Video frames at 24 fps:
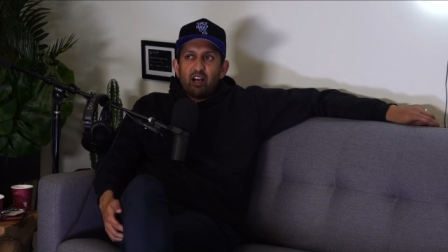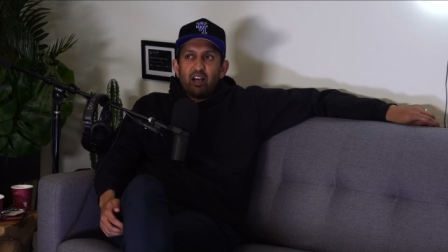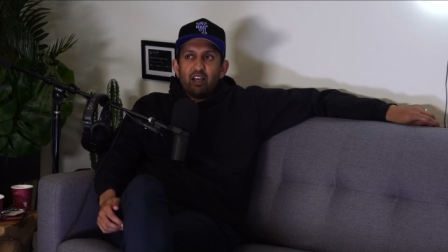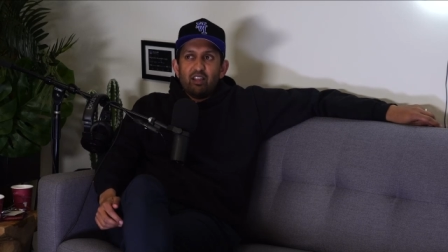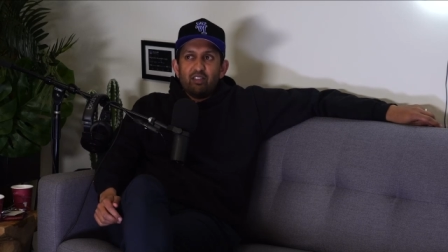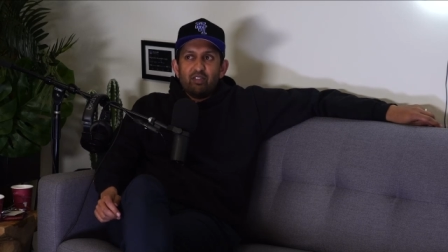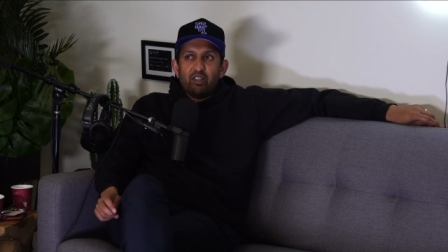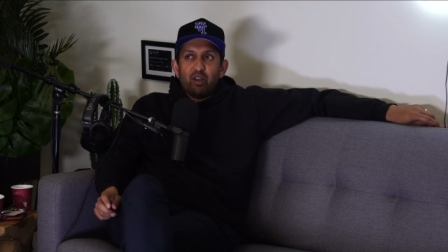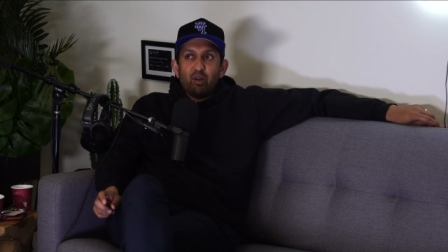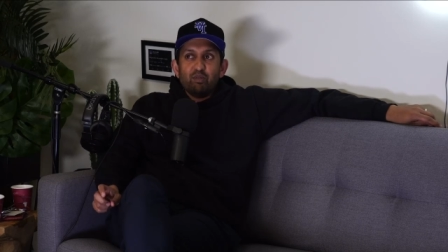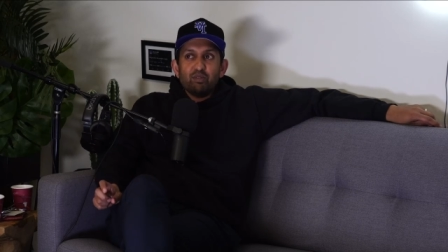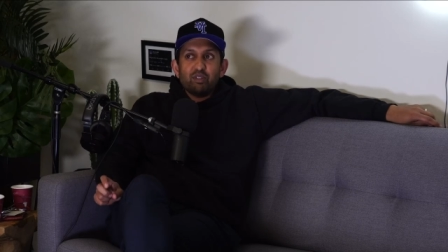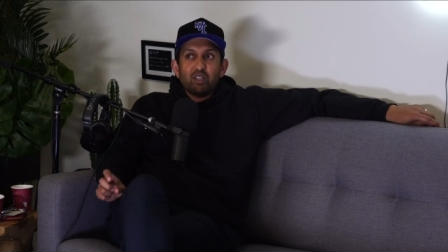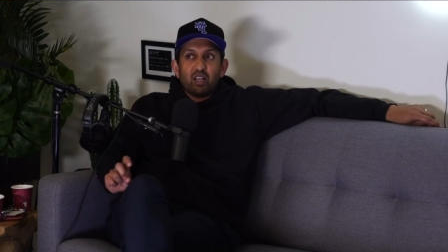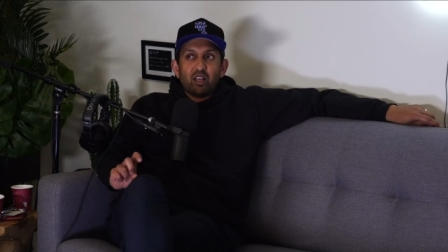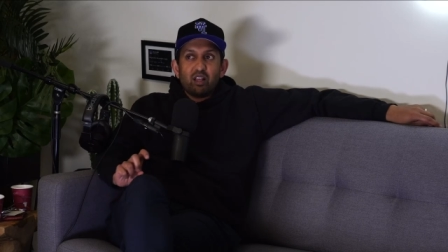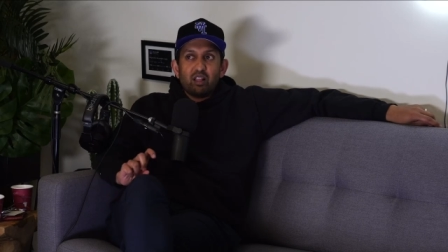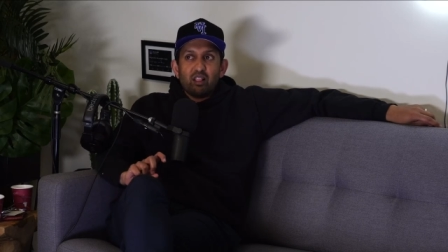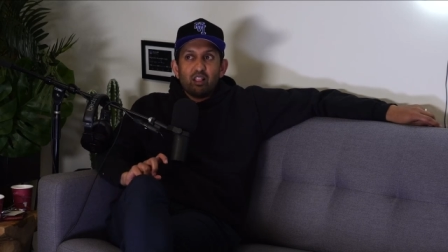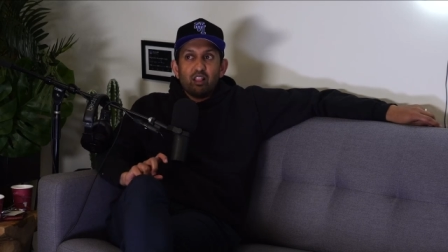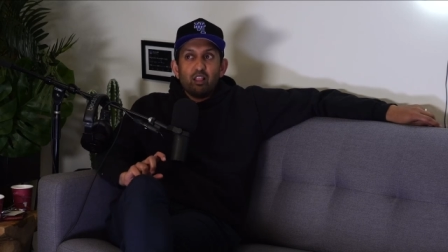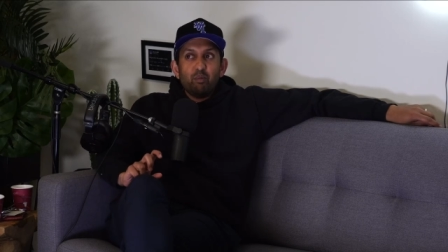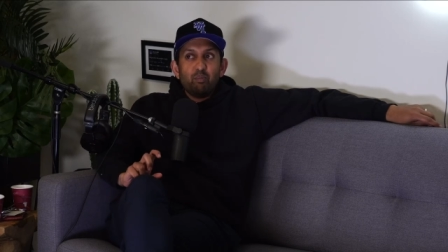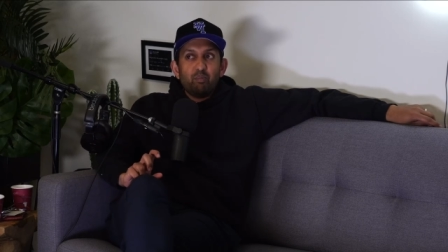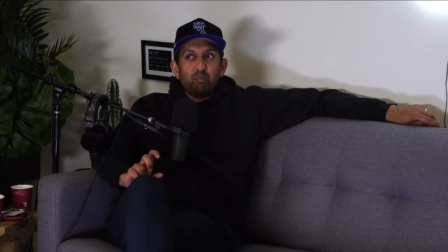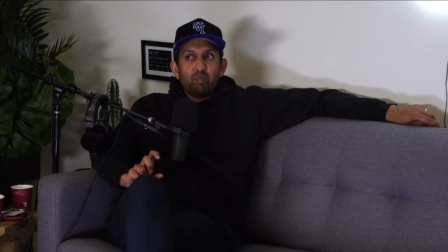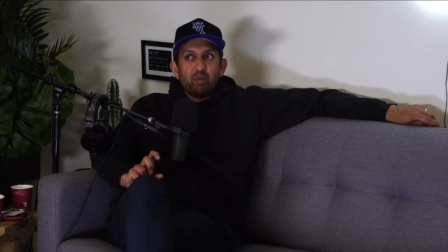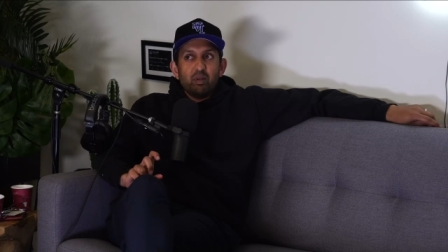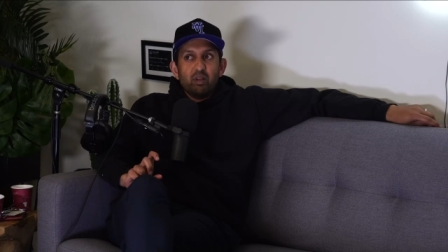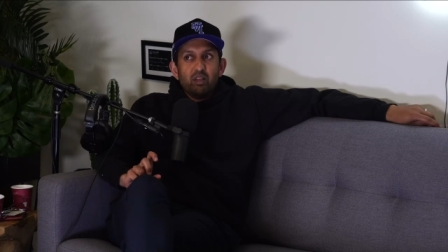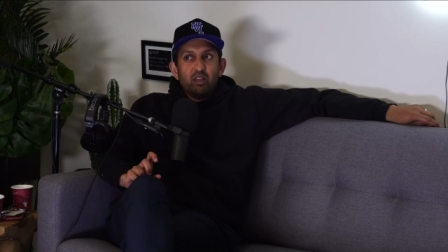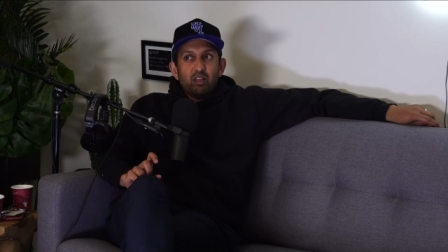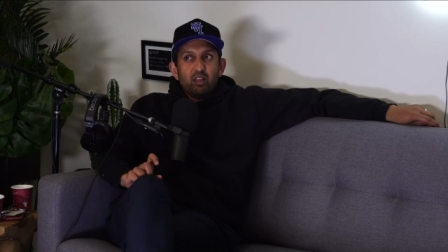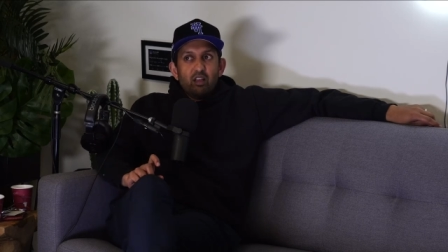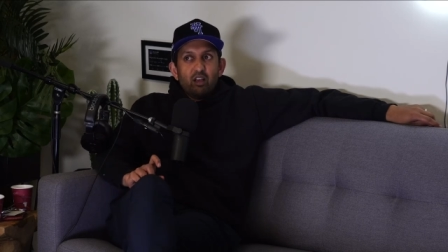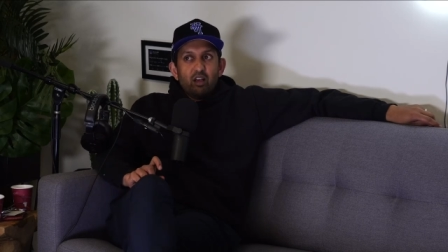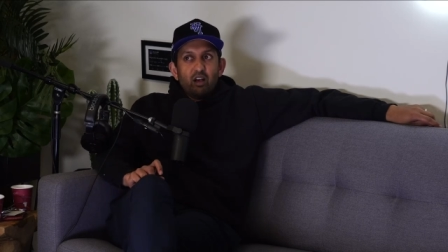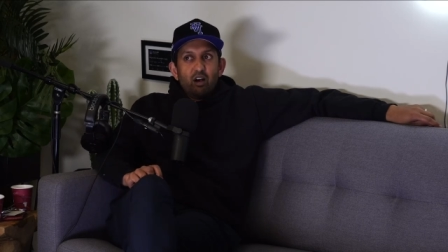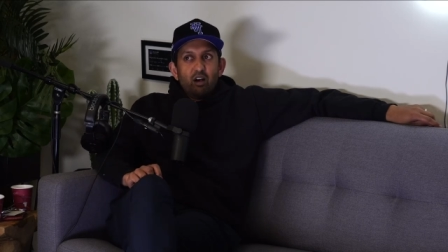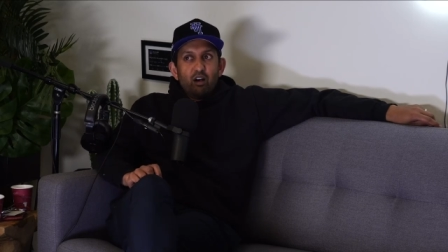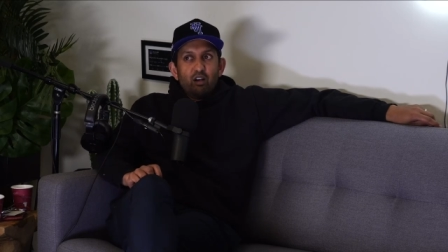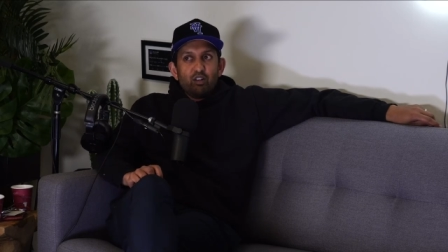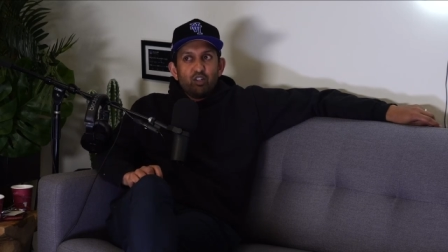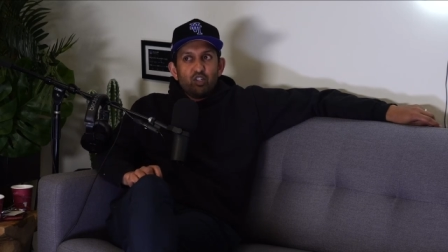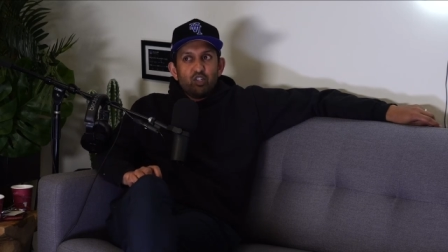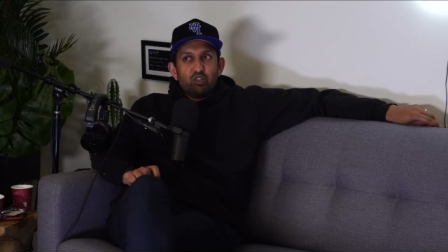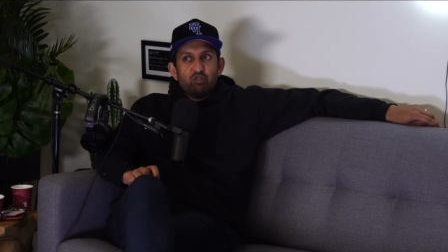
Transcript: there was a clip on